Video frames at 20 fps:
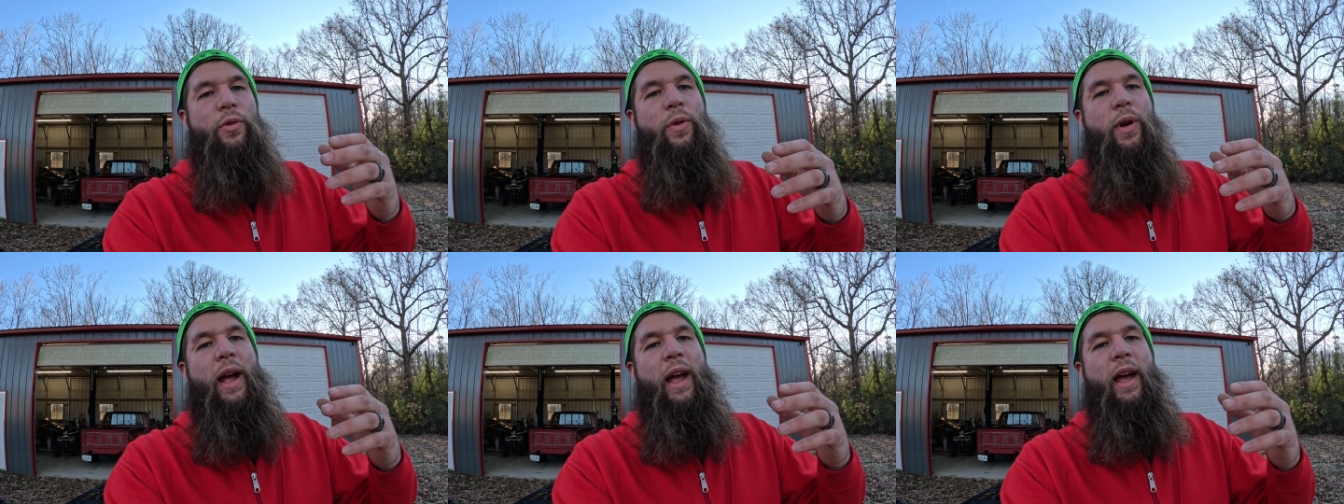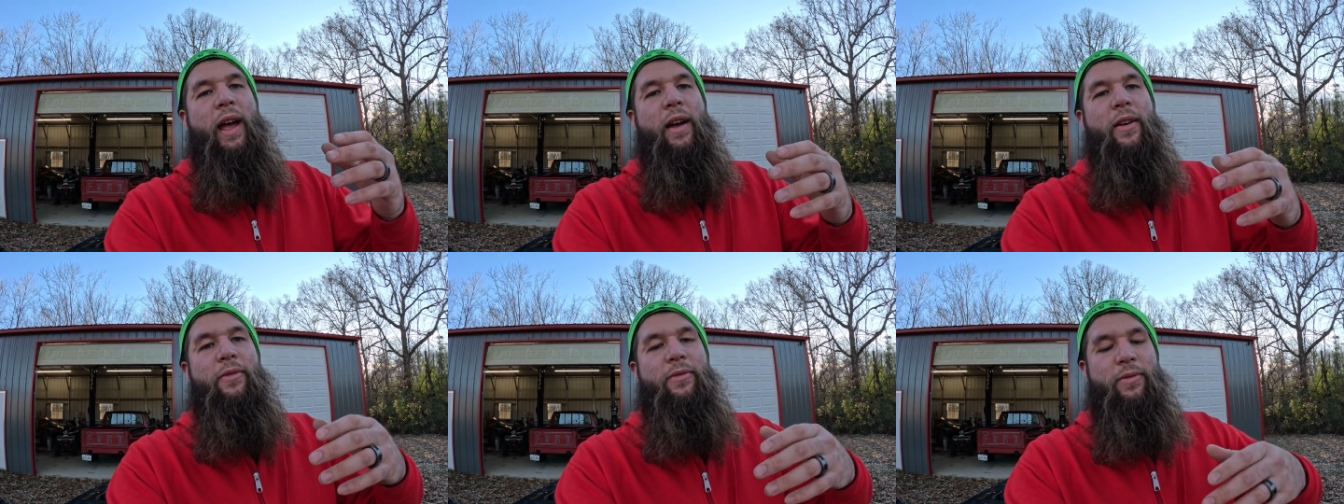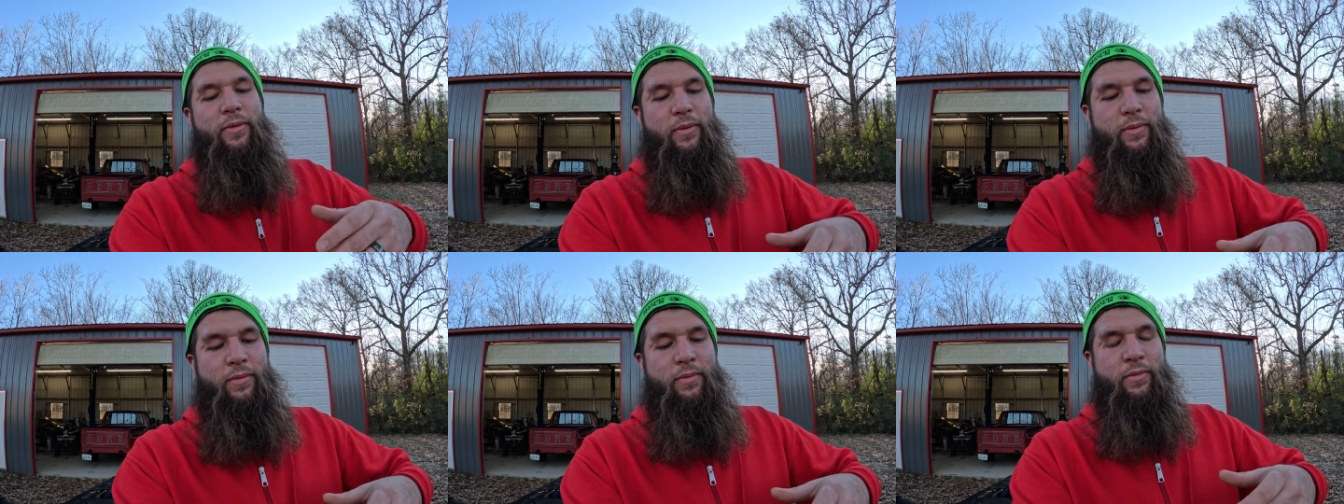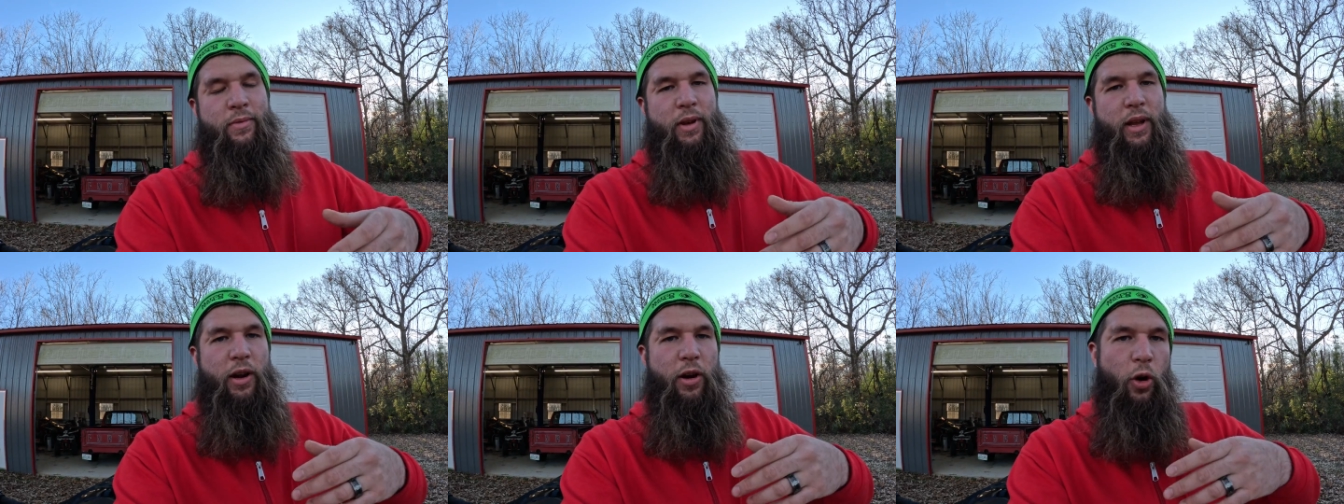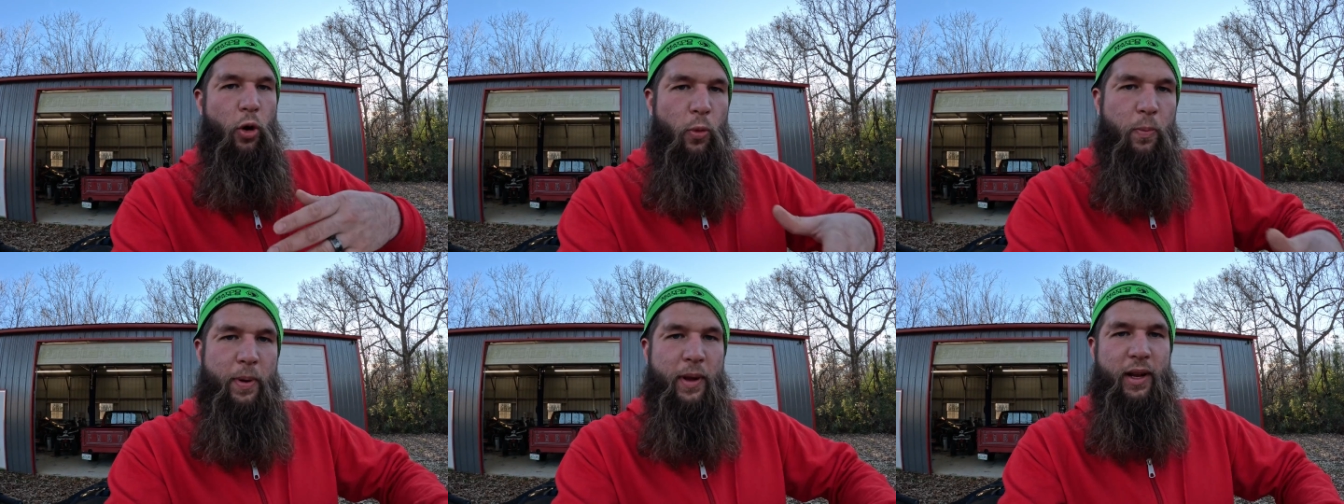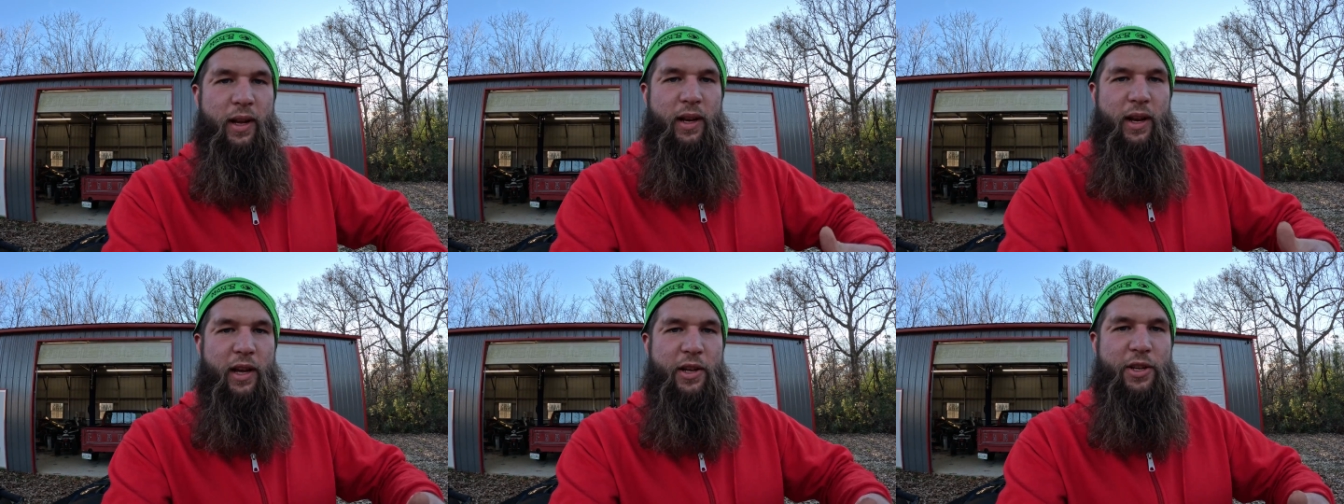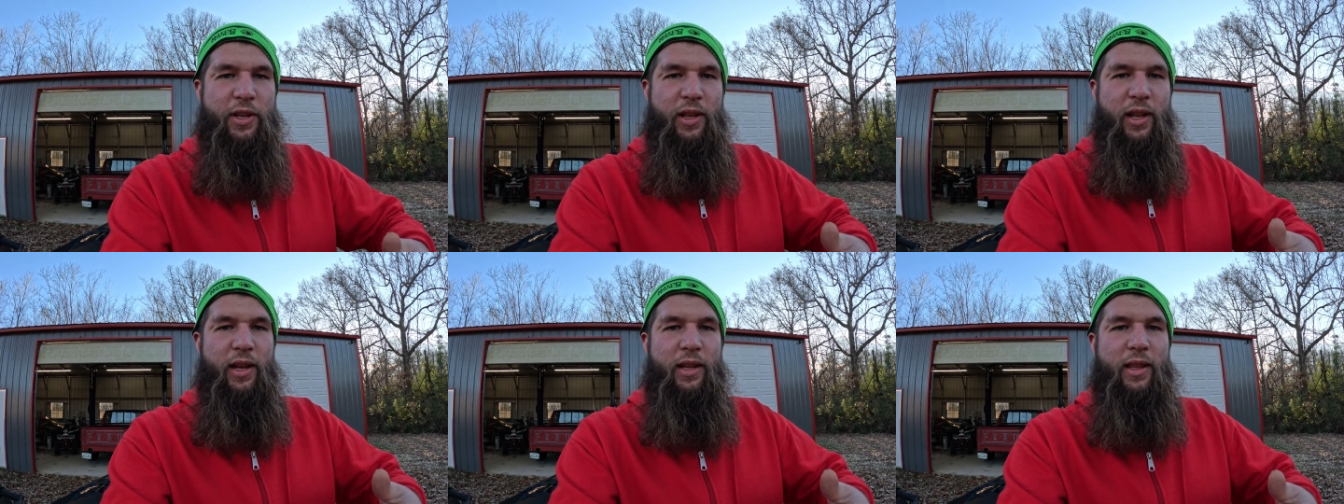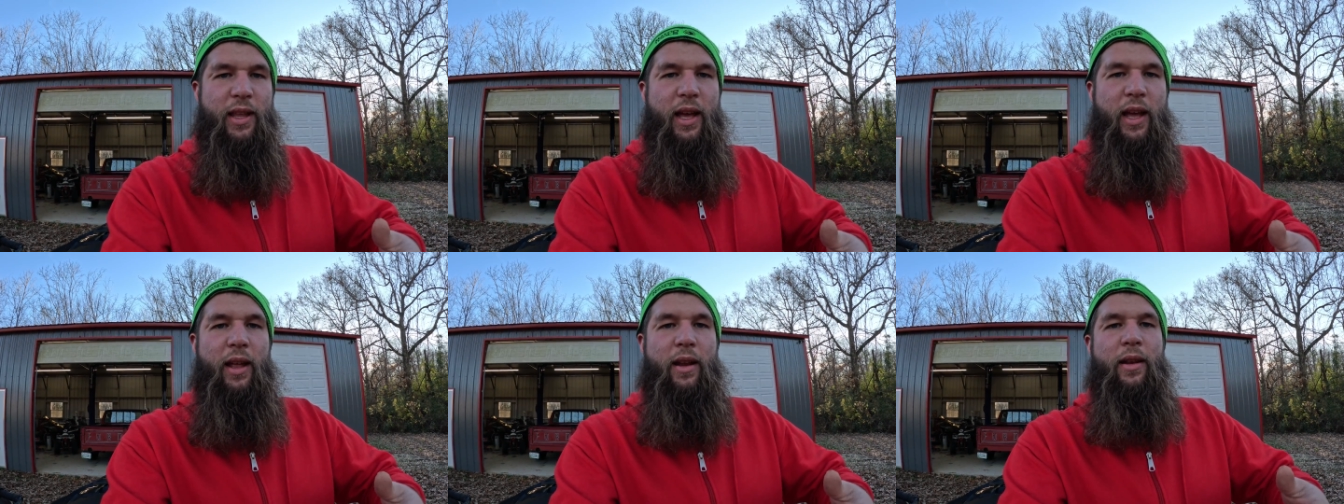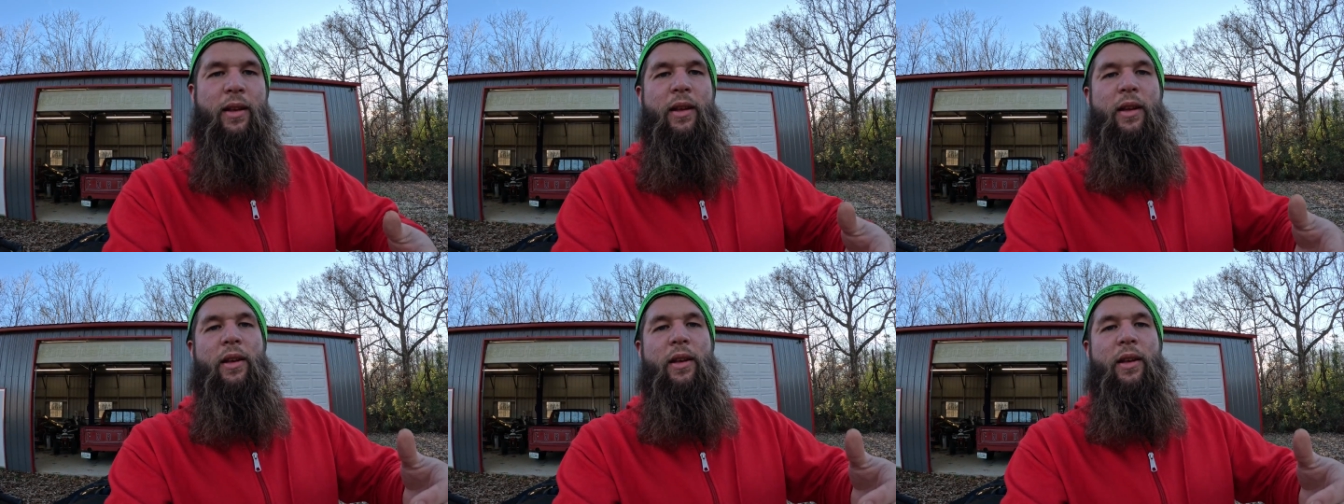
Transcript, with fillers: you have an open connection like that,